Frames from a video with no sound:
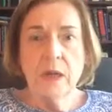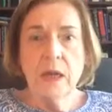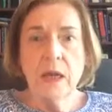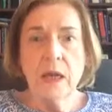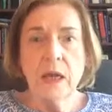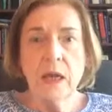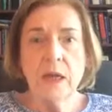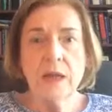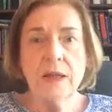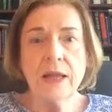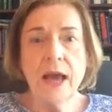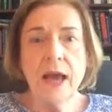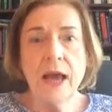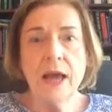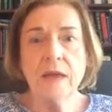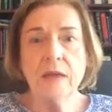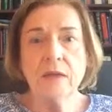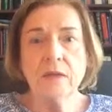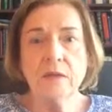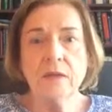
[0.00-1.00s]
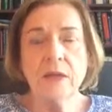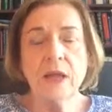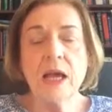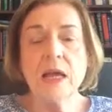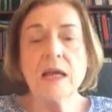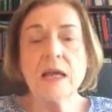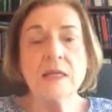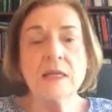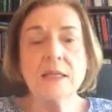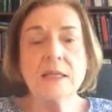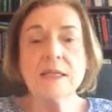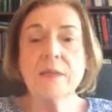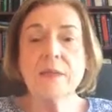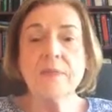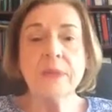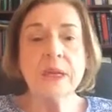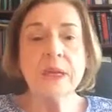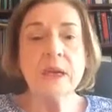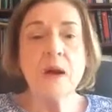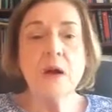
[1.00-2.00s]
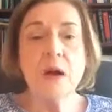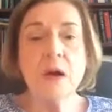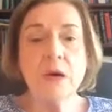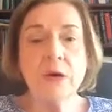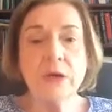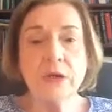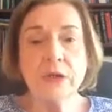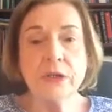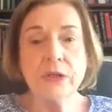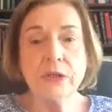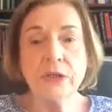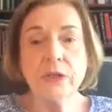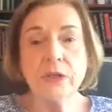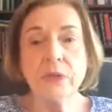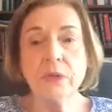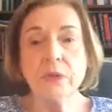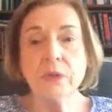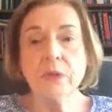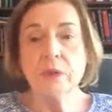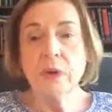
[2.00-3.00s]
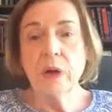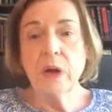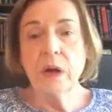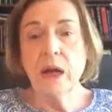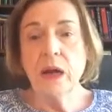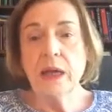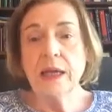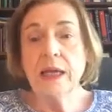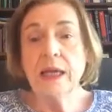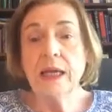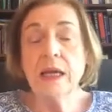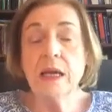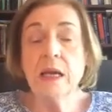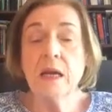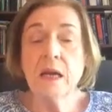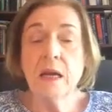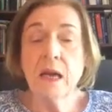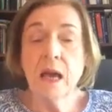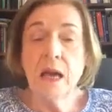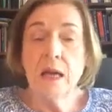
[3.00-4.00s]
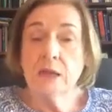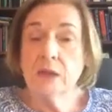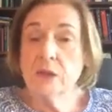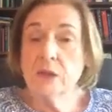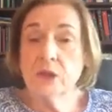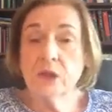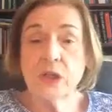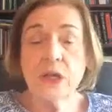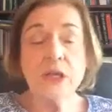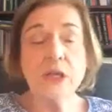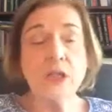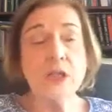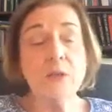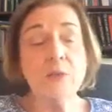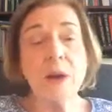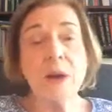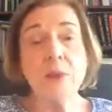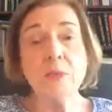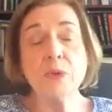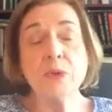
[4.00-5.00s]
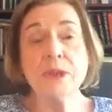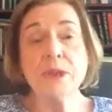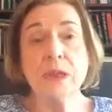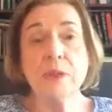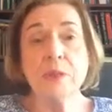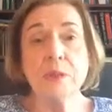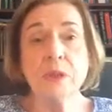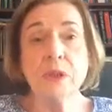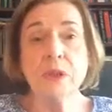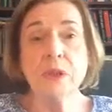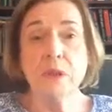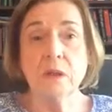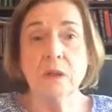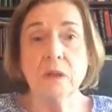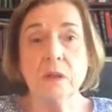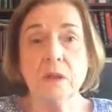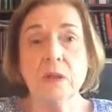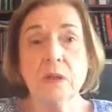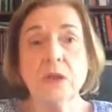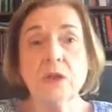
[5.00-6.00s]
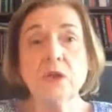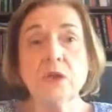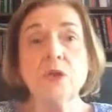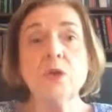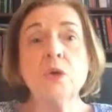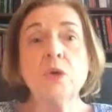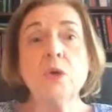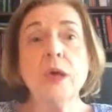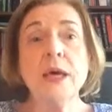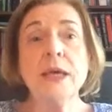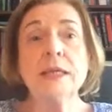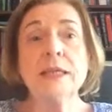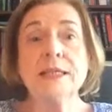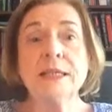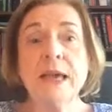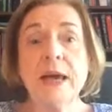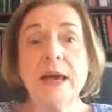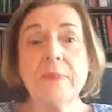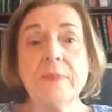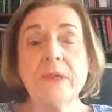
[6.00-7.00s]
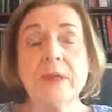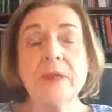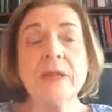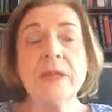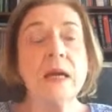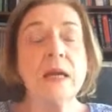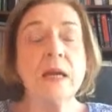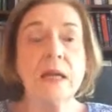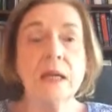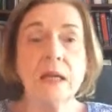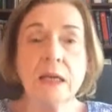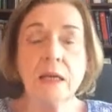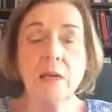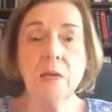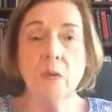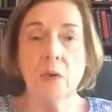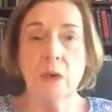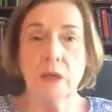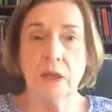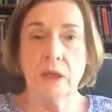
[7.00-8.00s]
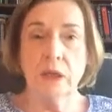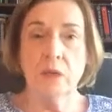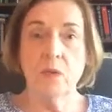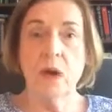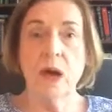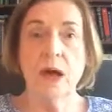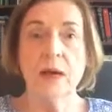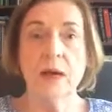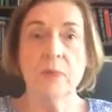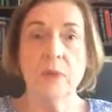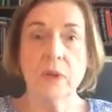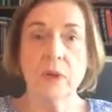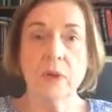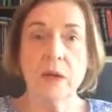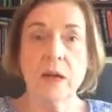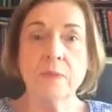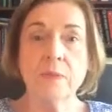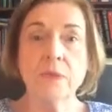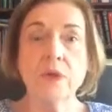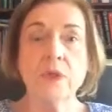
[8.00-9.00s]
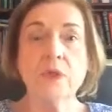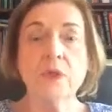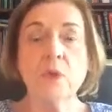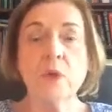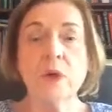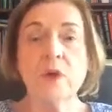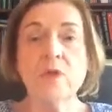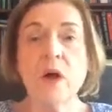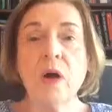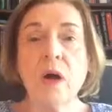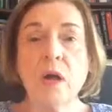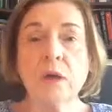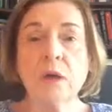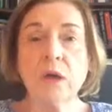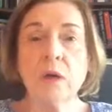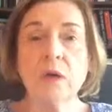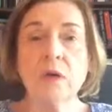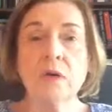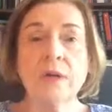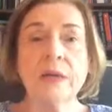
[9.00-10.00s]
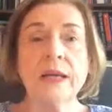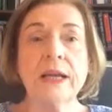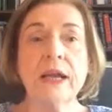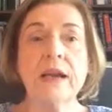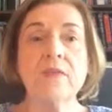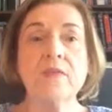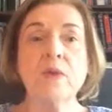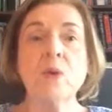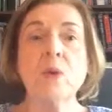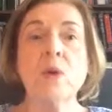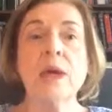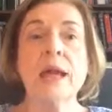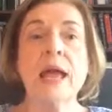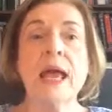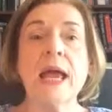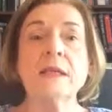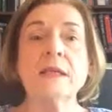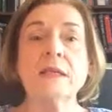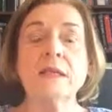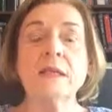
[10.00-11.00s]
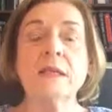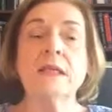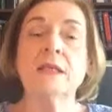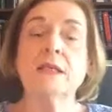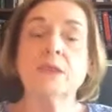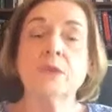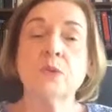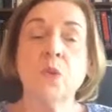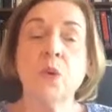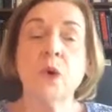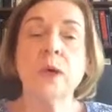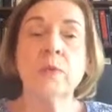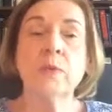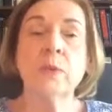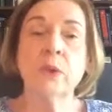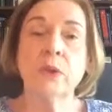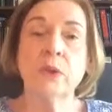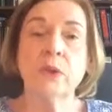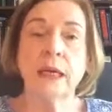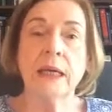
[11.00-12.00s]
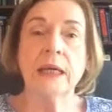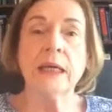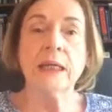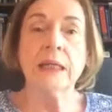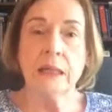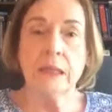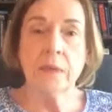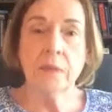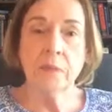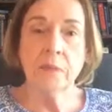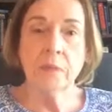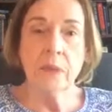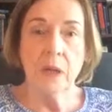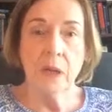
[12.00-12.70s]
and that it's something hard to do. Again, changing my perception to accept that anyone can write a book. I'm sure we've all heard that everyone has at least one book in them.